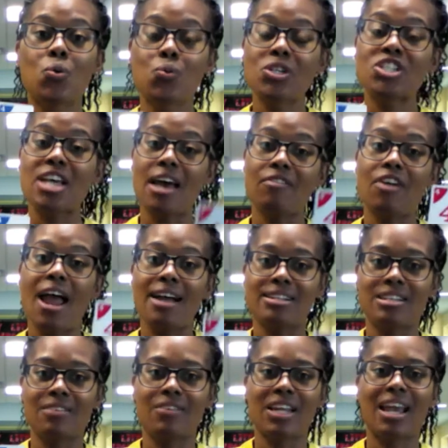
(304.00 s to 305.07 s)
whichever
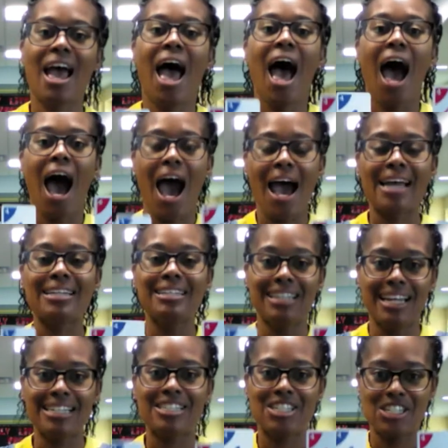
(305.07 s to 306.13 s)
activity I'd
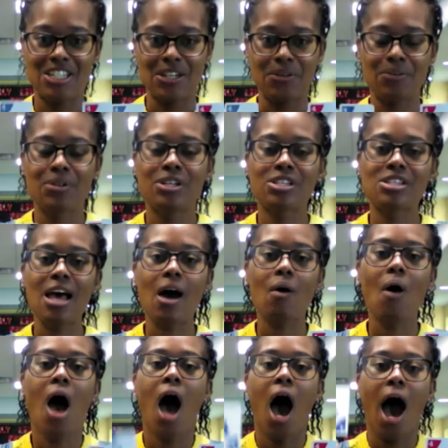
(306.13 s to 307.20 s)
like to do.
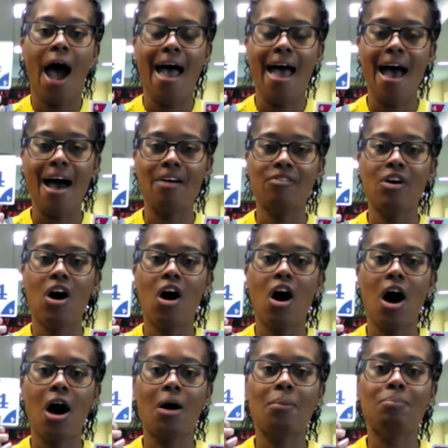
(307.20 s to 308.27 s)
So I have
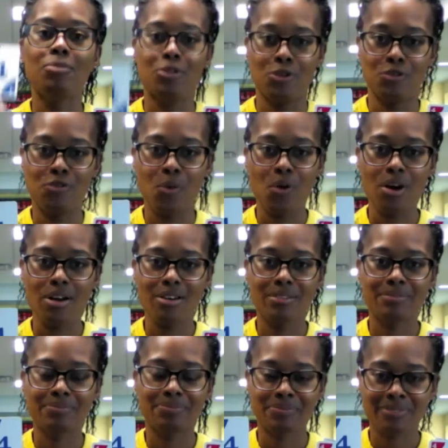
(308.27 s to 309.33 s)
a blue 4,
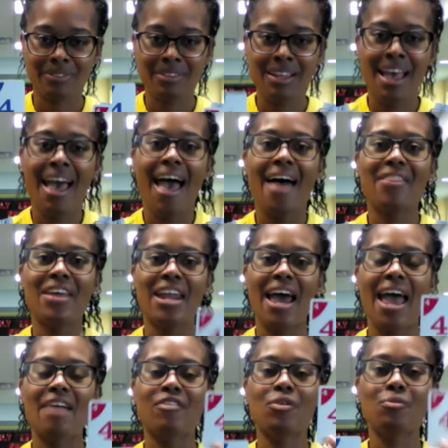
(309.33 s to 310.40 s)
and then I
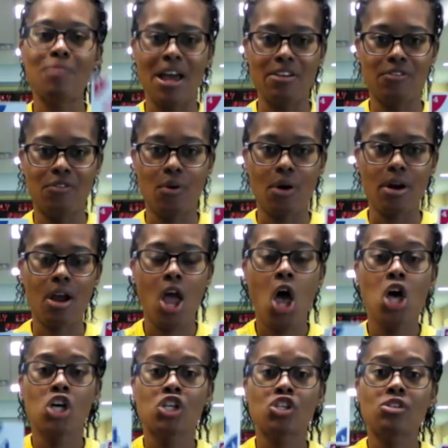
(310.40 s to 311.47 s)
have a red 4.
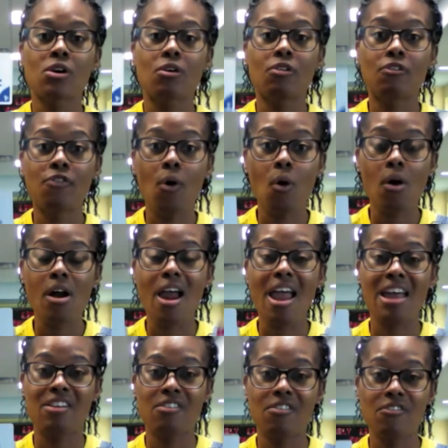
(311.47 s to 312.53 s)
So 4
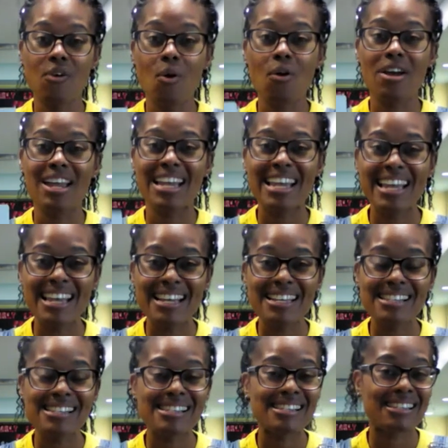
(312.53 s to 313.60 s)
and 4
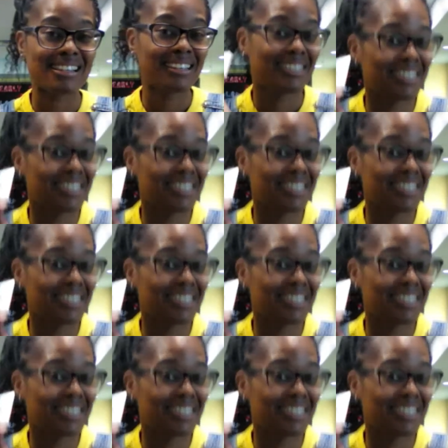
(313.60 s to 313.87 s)
is